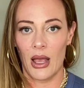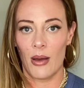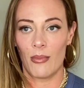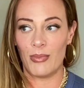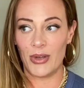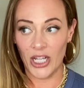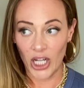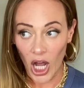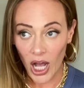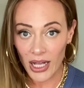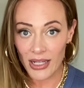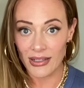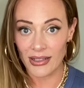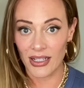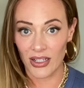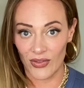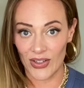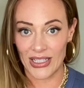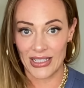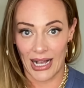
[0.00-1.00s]
because
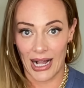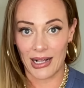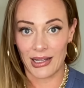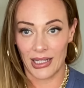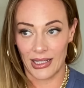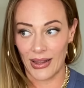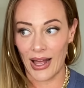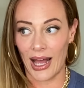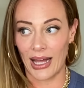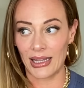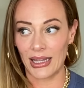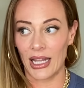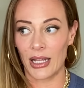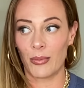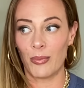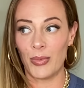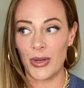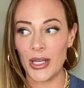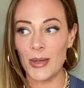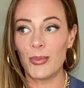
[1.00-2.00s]
of exactly that.
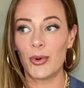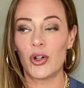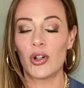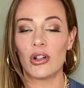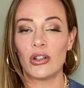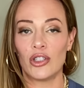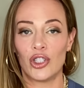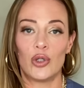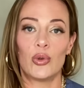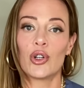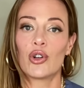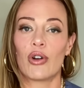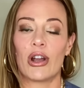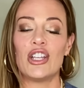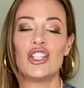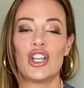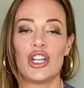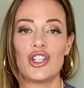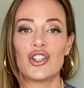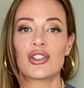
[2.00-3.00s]
Like people, you
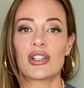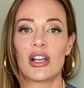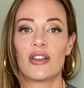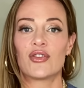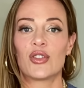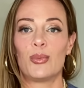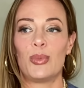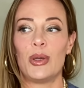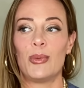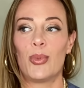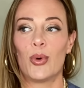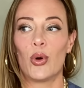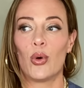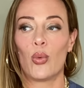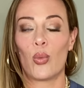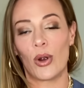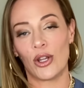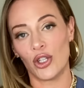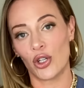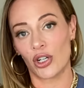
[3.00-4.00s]
ingratiate yourself to people
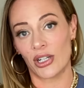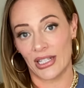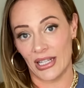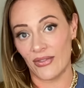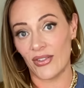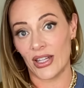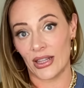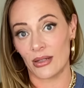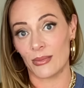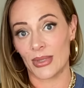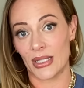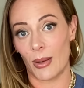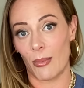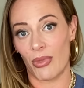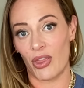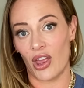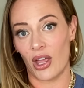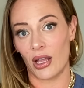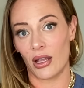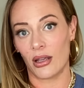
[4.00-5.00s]
when you're giving them
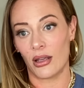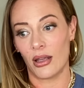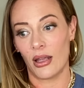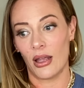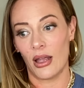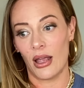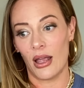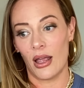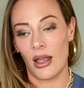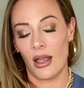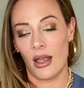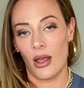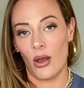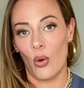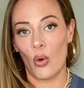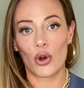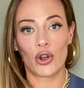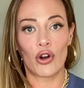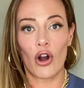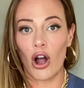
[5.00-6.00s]
something
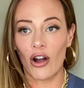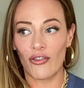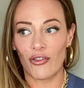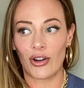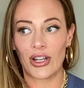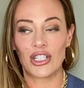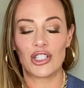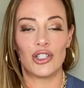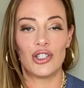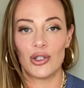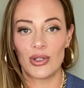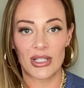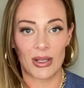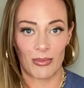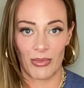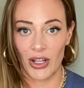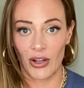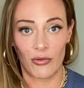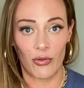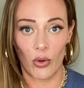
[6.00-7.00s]
or you're offering to do
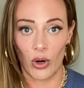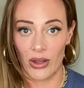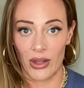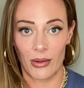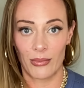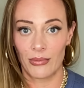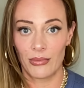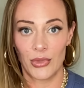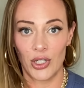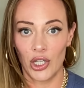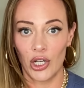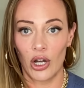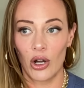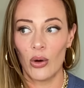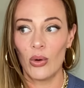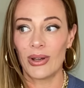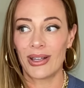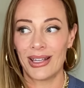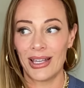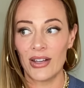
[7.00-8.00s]
something for them. You
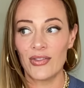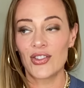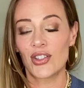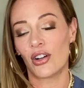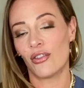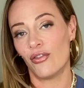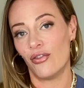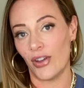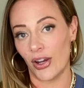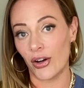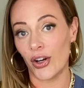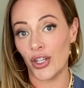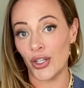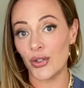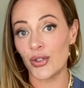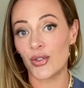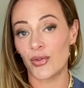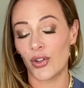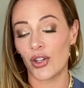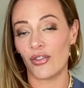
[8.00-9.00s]
know, gifts are very
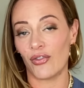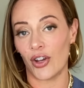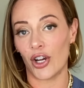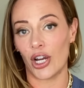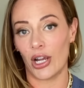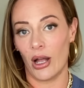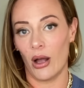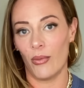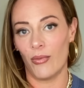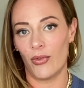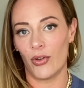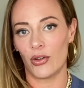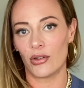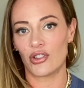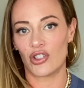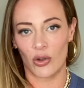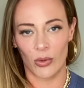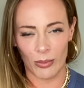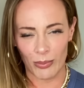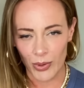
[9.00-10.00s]
useful and very helpful.
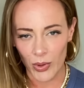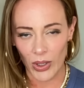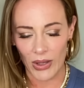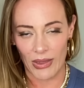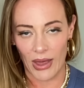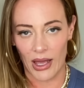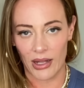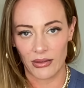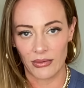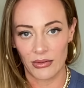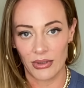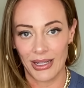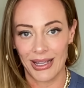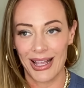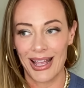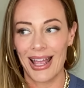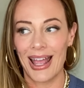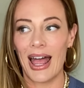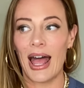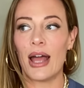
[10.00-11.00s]
So employ that
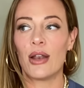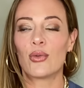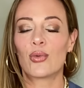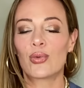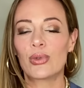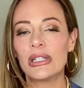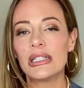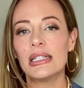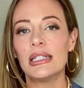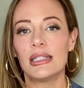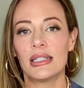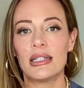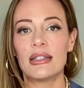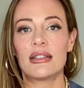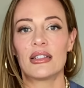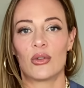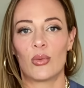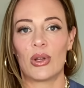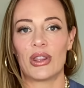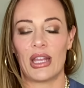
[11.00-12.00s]
and really
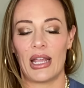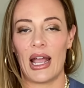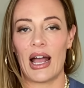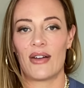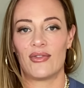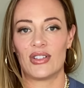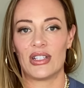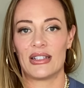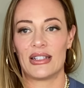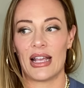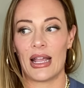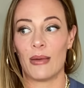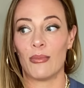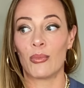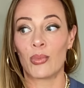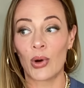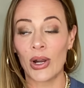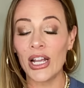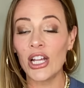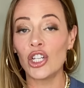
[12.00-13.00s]
listen to what they have to say.
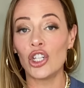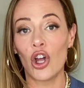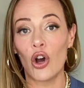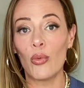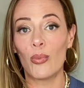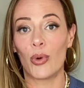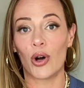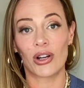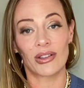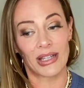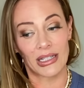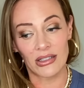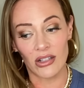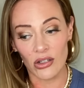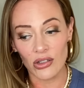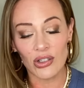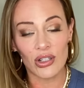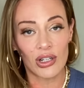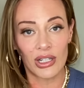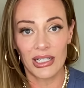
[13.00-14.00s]
Bring a notebook. That's
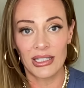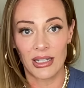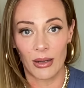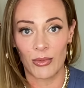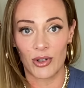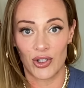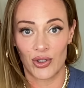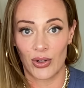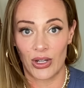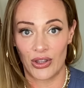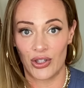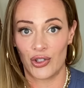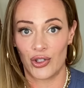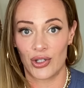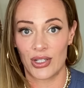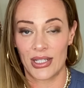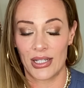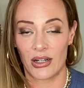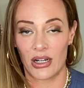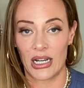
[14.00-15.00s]
also going to demonstrate that you're
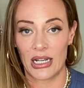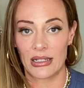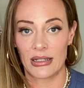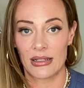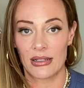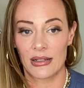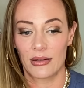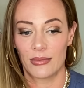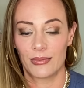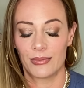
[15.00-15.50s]
serious.